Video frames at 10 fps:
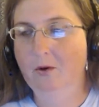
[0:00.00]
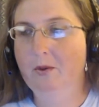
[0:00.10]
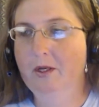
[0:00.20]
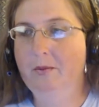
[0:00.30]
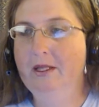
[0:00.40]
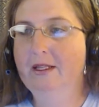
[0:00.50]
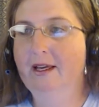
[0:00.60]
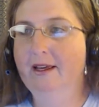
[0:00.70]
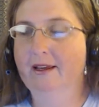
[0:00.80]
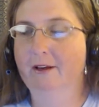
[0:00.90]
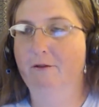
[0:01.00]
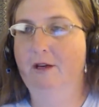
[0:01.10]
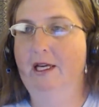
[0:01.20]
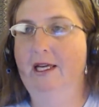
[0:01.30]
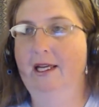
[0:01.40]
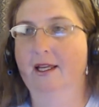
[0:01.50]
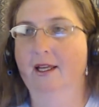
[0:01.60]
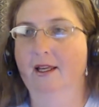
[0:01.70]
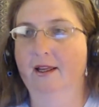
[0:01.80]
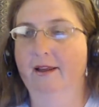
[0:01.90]
What would it be like if
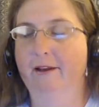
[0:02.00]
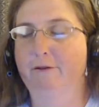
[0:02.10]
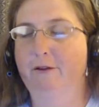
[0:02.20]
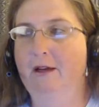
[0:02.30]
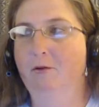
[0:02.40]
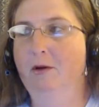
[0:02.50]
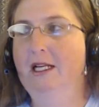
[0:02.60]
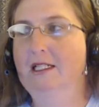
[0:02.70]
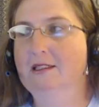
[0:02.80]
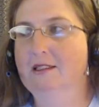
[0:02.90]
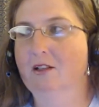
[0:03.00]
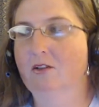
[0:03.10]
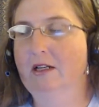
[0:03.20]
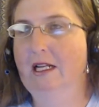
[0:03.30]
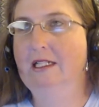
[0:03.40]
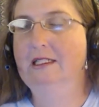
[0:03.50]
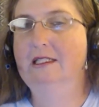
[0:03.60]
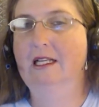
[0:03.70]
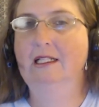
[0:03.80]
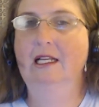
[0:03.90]
I reconsider and I
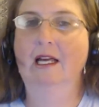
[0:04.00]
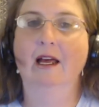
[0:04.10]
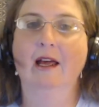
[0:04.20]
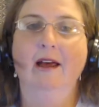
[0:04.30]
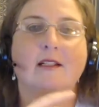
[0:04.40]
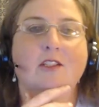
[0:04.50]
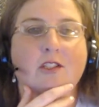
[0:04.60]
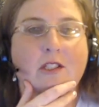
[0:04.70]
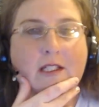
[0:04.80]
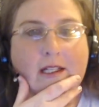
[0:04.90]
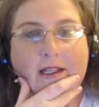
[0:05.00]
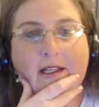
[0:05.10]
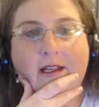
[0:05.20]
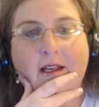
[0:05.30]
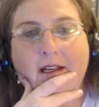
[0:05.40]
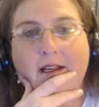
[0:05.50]
decide, yeah, actually,